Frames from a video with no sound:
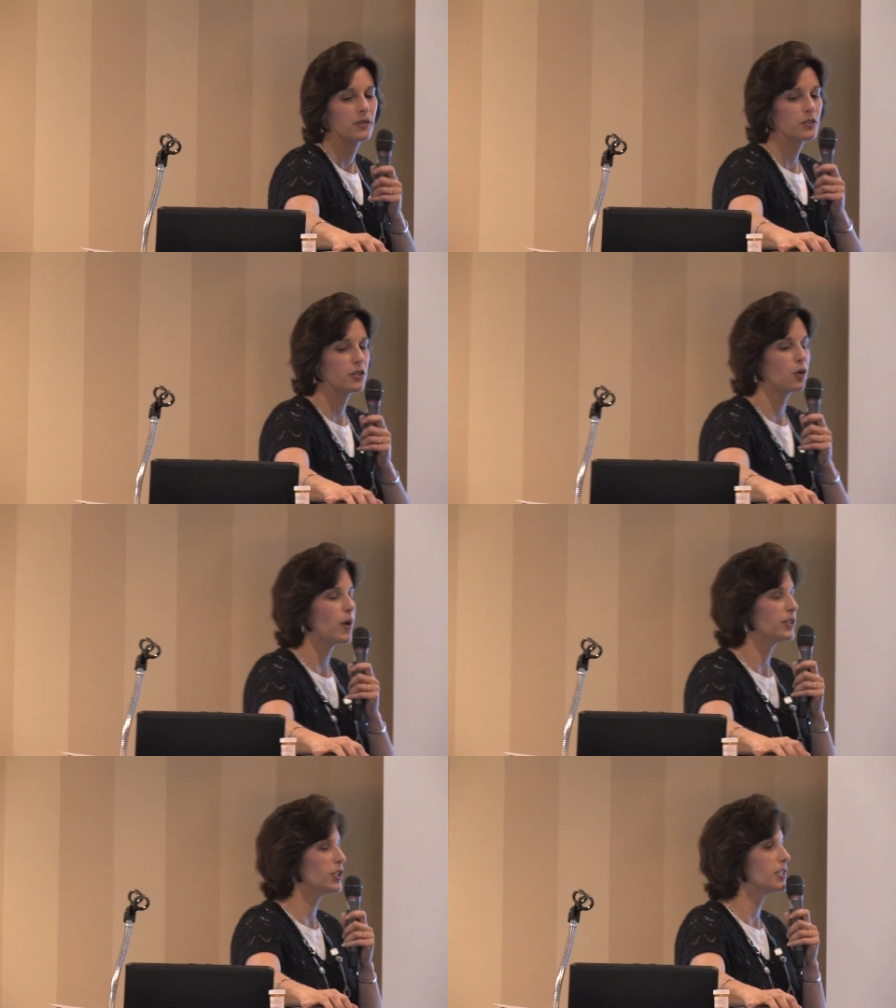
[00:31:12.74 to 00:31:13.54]
So the
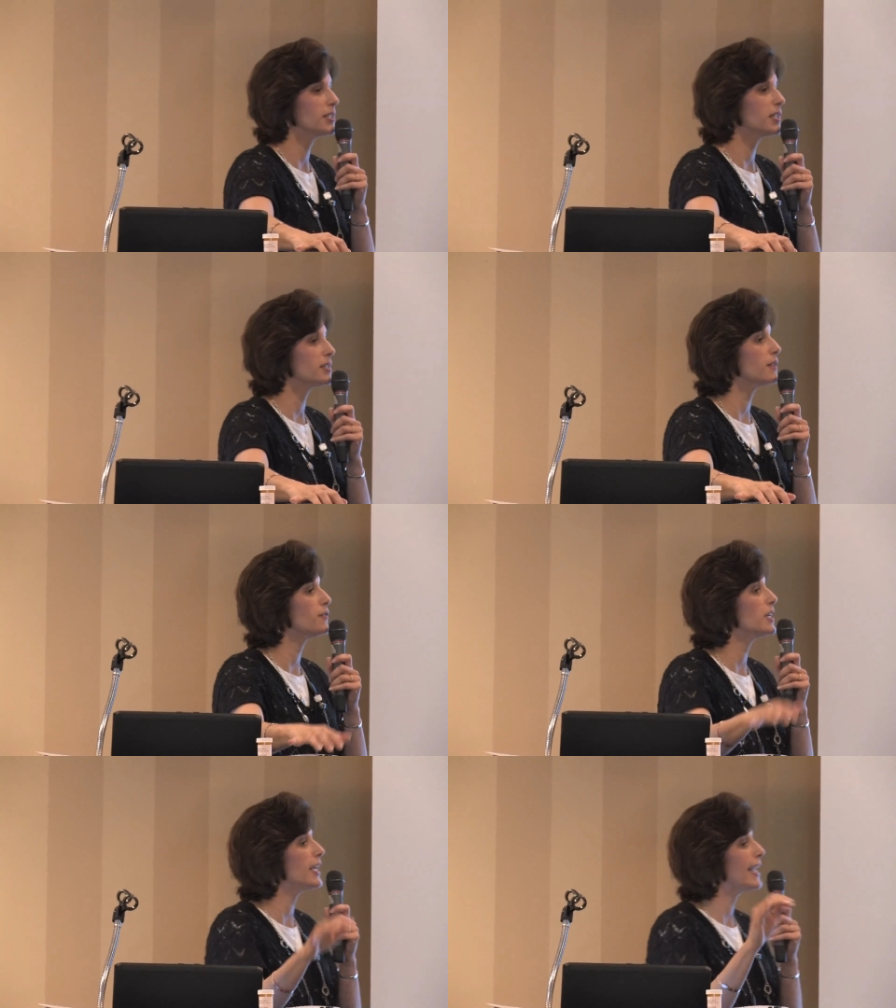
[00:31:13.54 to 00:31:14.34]
question is, does the
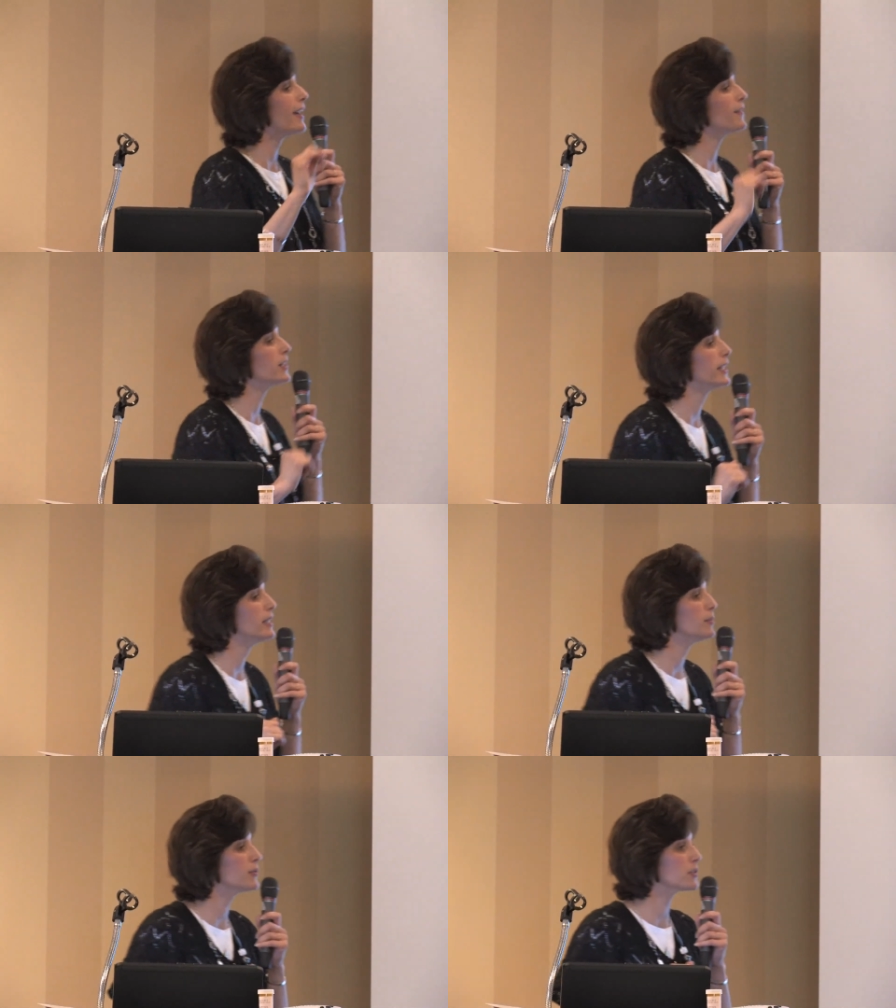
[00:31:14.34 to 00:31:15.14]
VA have the
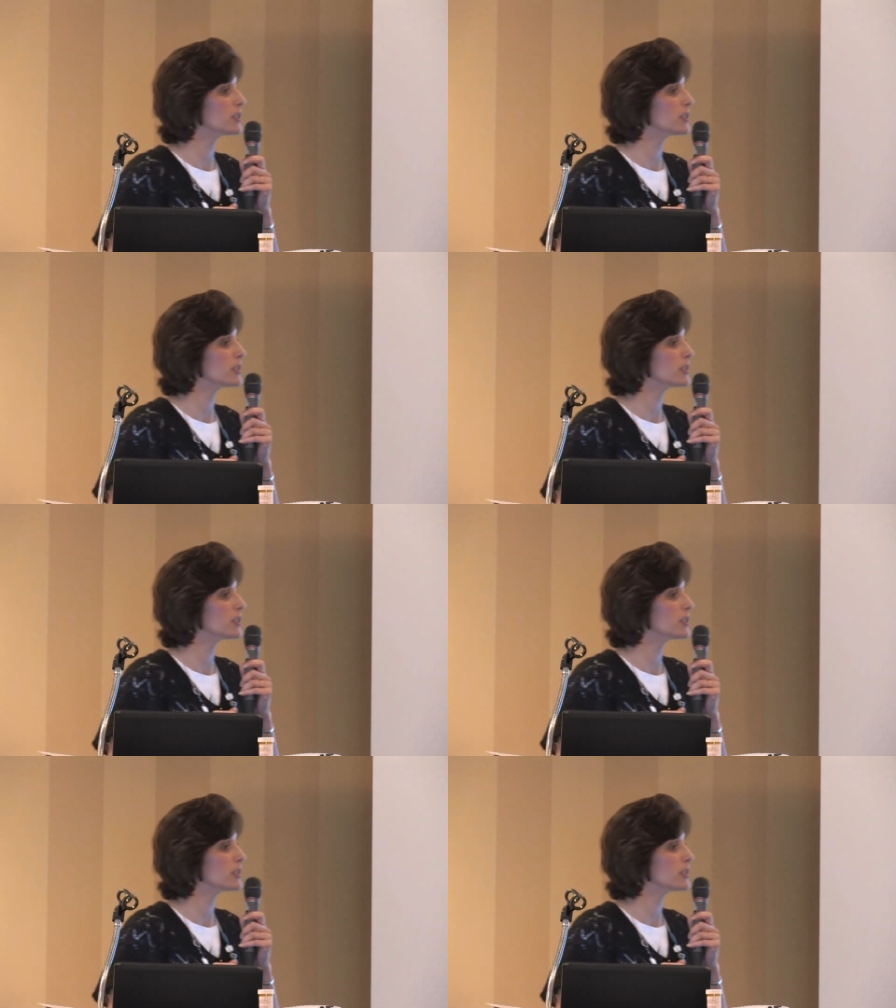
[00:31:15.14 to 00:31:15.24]
labels?